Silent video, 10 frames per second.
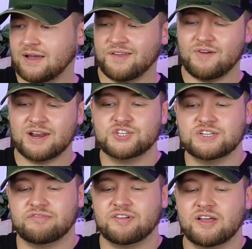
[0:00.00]
your
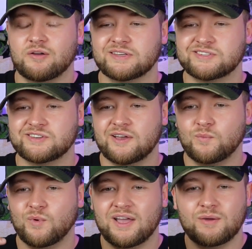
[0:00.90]
energy to flow in a
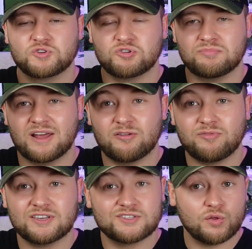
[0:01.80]
certain way, which will
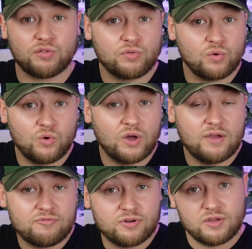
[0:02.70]
manifest in a thought
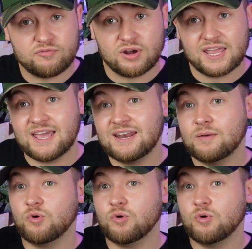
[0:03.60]
over and over and again,